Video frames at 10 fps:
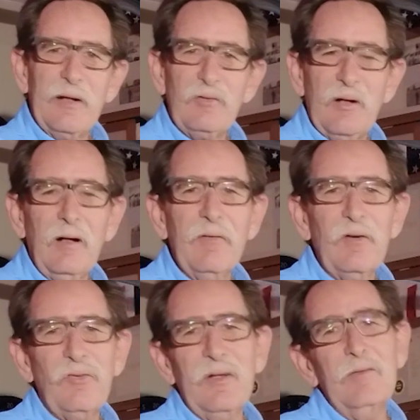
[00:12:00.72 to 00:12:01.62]
use my channel,
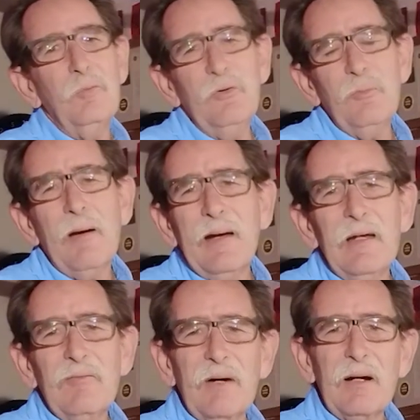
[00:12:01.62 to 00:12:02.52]
they said, would you
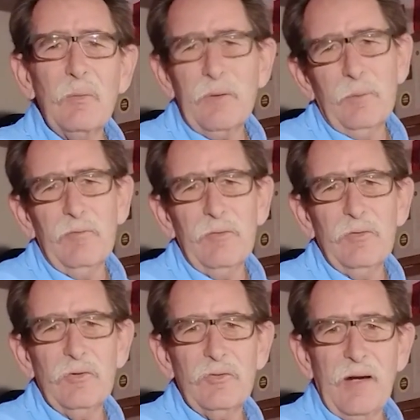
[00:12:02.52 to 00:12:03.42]
mind if I, we
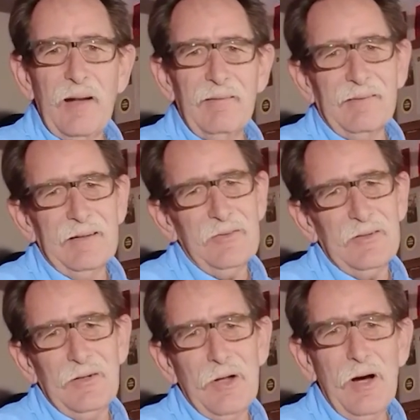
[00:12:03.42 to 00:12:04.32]
reviewed your channel? And I
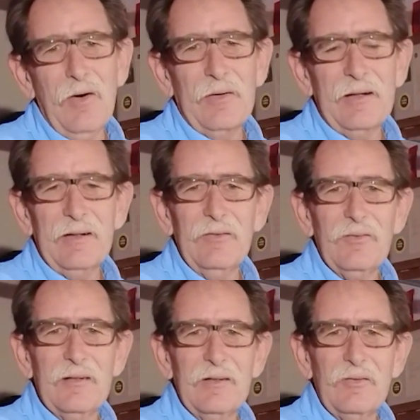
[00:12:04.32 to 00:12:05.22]
said, no,
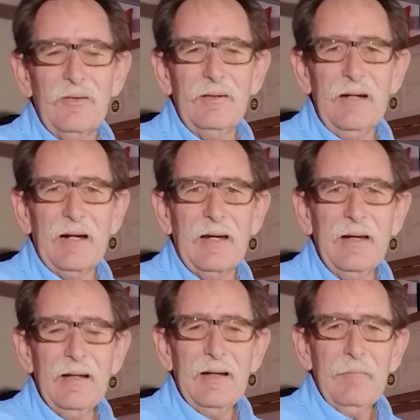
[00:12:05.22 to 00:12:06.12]
here's, here's the link.
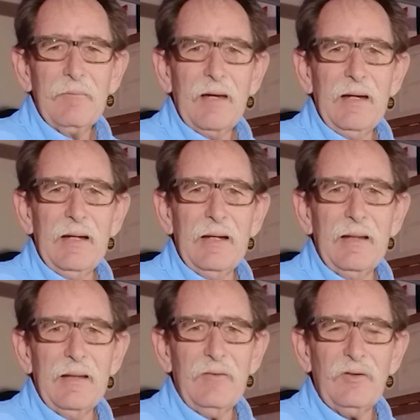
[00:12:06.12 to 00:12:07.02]

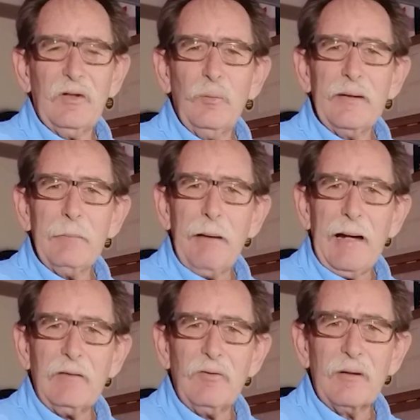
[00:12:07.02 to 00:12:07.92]
And they said, can we get
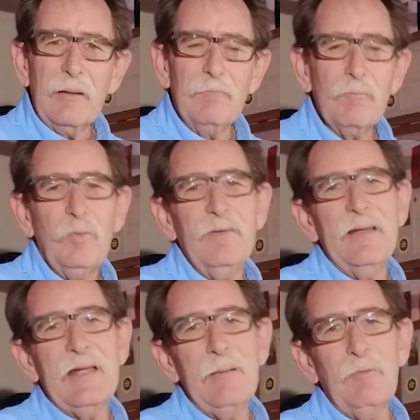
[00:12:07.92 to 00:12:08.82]
back to you? Well,
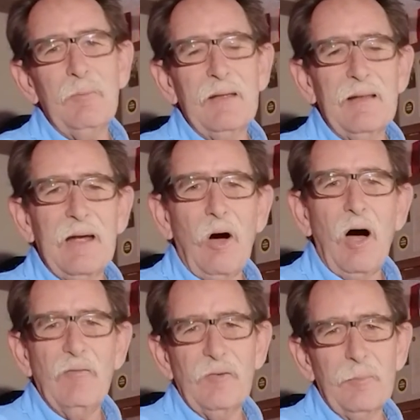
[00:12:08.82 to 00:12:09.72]
they came to me and they
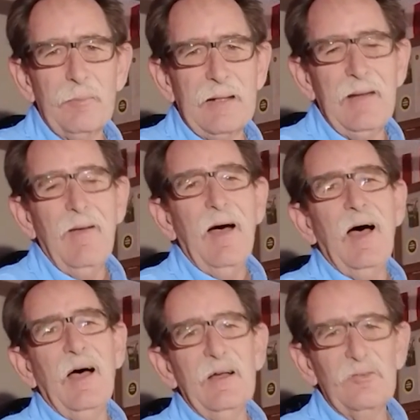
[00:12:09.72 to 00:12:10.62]
offered me
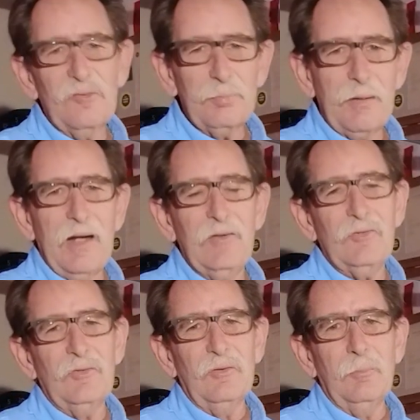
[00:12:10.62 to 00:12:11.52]
a
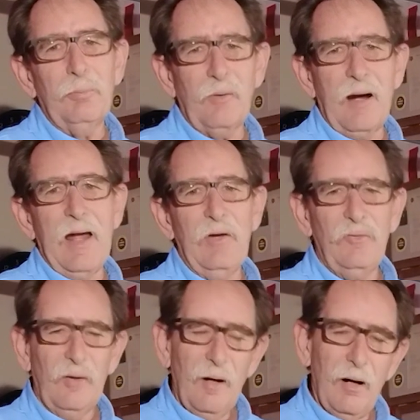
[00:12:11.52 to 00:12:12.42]
special
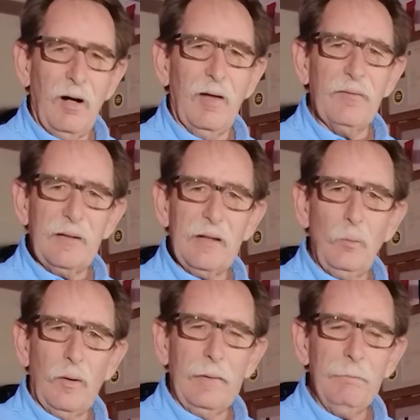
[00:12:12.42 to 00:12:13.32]
price on the
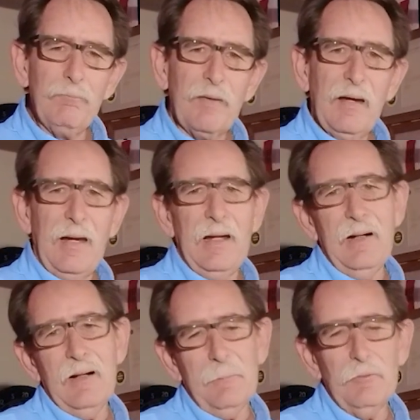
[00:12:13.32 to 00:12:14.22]
D one
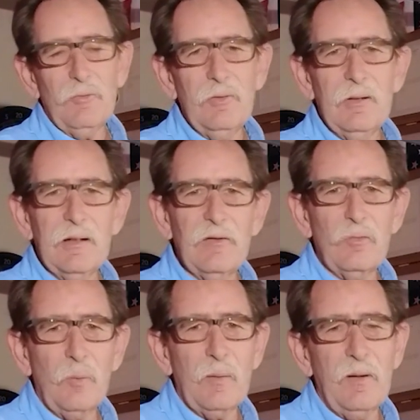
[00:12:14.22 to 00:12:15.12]
and an opportunity to get
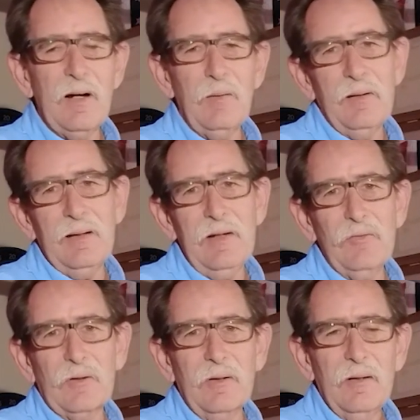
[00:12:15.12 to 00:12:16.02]
the twenty watt
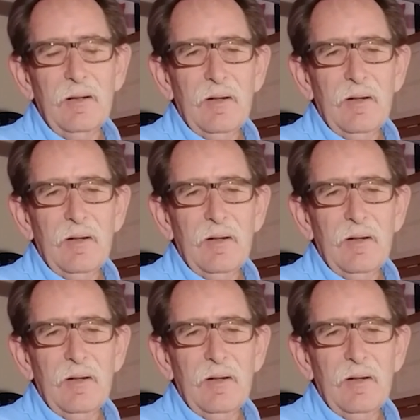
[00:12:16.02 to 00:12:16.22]
laser.